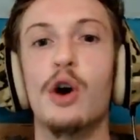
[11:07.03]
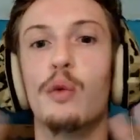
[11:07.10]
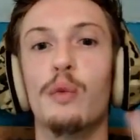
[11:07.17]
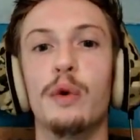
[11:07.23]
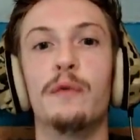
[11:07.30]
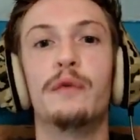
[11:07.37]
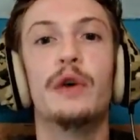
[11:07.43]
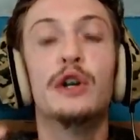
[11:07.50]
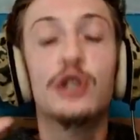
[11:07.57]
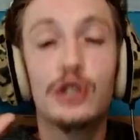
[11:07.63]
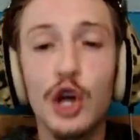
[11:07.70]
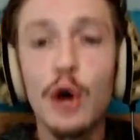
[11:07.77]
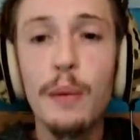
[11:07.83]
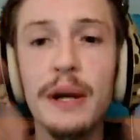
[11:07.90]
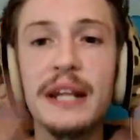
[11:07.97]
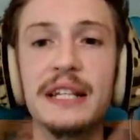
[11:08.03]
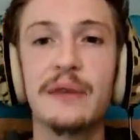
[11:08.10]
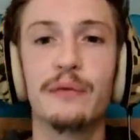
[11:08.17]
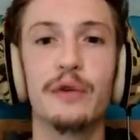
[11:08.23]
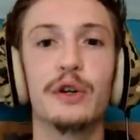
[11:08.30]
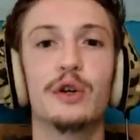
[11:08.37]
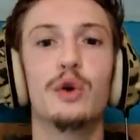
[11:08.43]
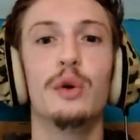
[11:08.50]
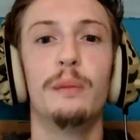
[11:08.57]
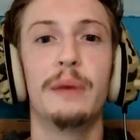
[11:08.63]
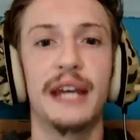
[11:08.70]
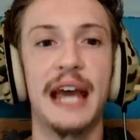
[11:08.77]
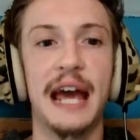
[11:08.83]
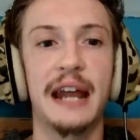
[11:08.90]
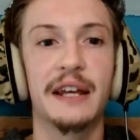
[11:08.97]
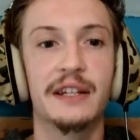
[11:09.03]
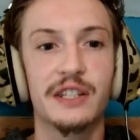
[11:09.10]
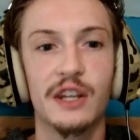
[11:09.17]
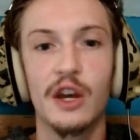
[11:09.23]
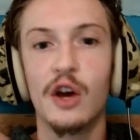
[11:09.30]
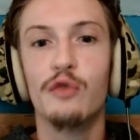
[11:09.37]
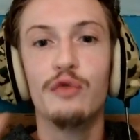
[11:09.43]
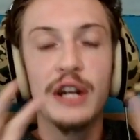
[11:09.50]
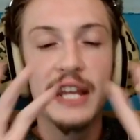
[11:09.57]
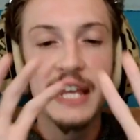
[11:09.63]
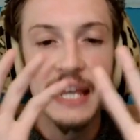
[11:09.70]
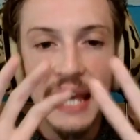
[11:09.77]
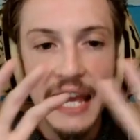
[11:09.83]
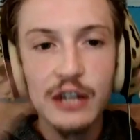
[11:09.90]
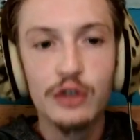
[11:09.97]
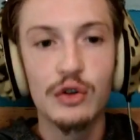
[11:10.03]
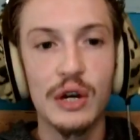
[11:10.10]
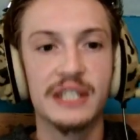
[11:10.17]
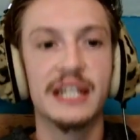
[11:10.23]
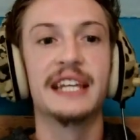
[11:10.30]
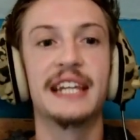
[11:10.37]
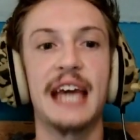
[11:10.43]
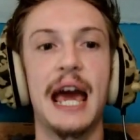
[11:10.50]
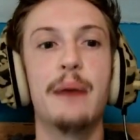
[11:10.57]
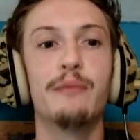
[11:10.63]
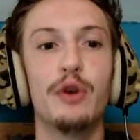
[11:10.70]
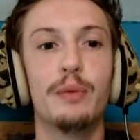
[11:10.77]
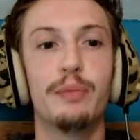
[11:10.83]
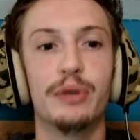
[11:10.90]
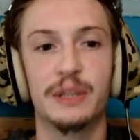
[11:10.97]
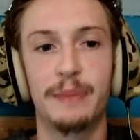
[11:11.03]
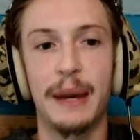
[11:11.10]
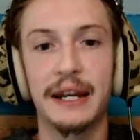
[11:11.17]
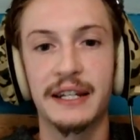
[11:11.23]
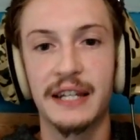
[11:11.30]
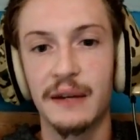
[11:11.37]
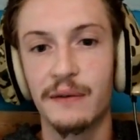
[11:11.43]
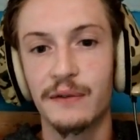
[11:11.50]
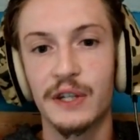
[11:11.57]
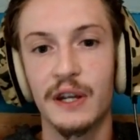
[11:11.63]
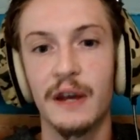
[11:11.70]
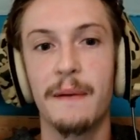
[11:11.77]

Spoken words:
with so many different cool mechanics, really interesting camera perspectives,